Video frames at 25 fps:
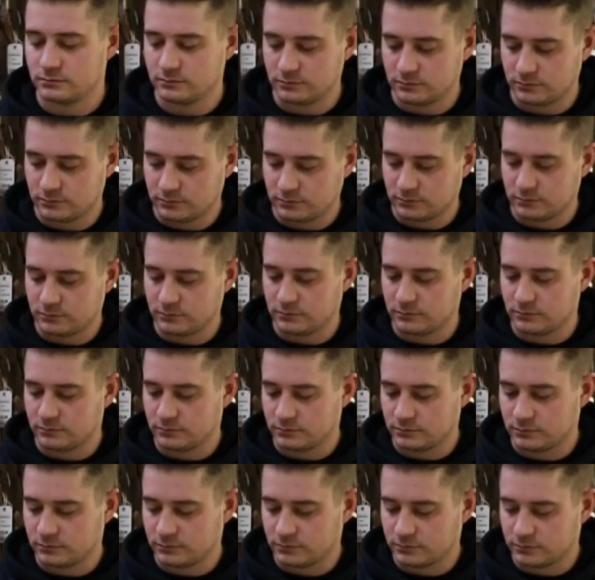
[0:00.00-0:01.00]

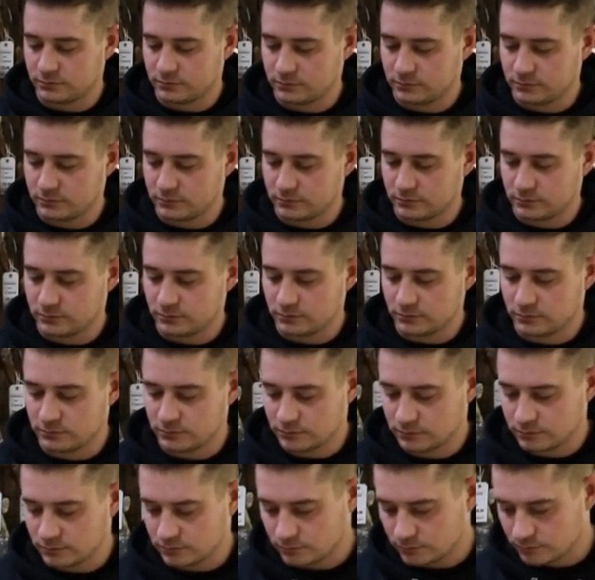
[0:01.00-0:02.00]

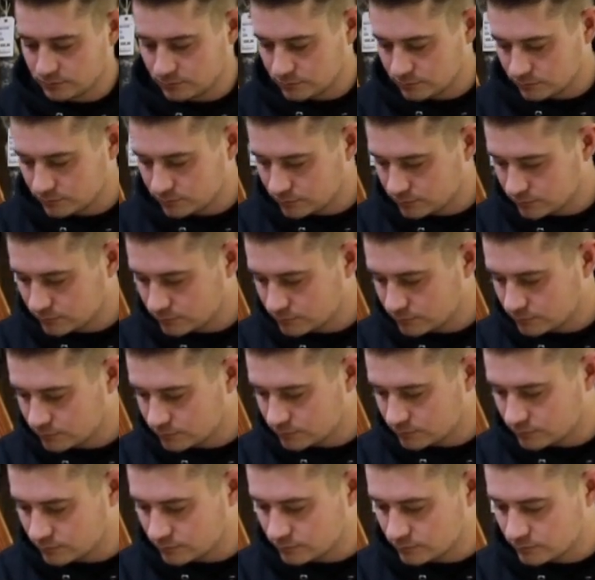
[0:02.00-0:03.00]

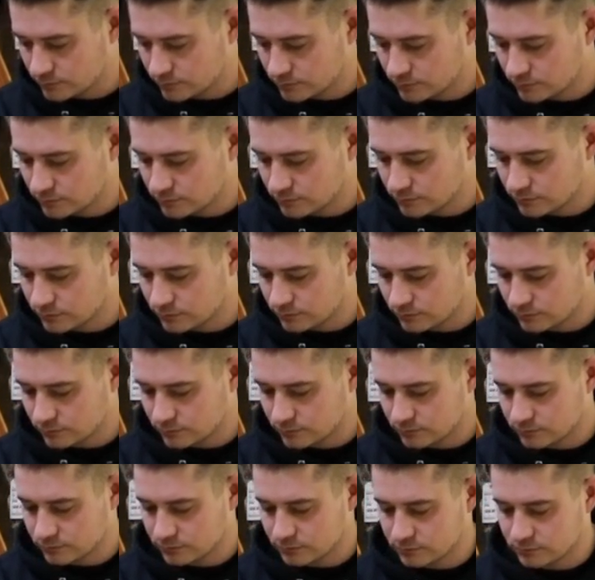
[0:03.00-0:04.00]

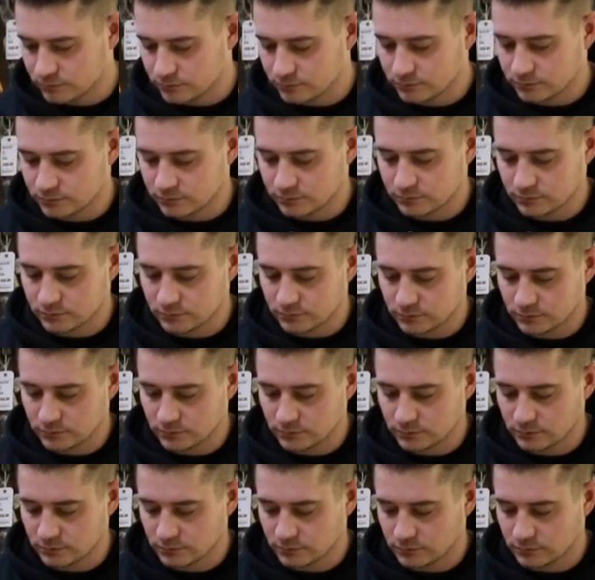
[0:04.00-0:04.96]
No words are spoken by the person on screen.